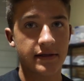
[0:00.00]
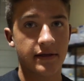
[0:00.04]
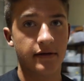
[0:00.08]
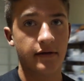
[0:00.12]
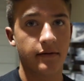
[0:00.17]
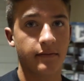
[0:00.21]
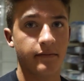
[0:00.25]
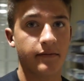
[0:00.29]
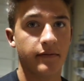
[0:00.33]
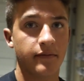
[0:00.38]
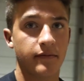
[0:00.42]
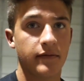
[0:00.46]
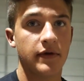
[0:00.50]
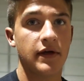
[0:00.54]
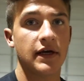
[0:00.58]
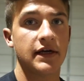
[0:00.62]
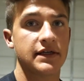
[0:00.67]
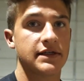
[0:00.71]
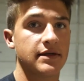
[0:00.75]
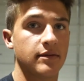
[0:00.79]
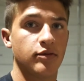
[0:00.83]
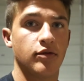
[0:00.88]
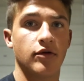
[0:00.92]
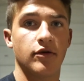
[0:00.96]
Um, you
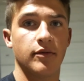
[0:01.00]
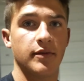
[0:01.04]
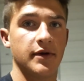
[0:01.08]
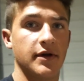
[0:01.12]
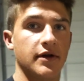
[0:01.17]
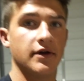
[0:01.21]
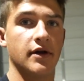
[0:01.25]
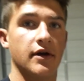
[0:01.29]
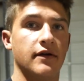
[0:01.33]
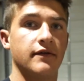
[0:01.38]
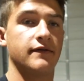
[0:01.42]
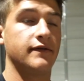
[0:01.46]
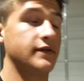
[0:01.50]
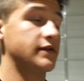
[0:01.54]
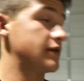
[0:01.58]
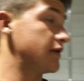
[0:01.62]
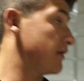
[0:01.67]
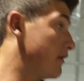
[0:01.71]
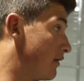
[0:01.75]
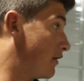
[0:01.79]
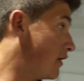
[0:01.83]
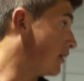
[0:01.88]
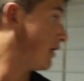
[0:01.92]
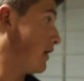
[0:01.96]
guys support me enough,
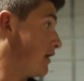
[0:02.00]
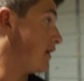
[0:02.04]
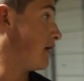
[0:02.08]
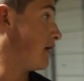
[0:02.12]
so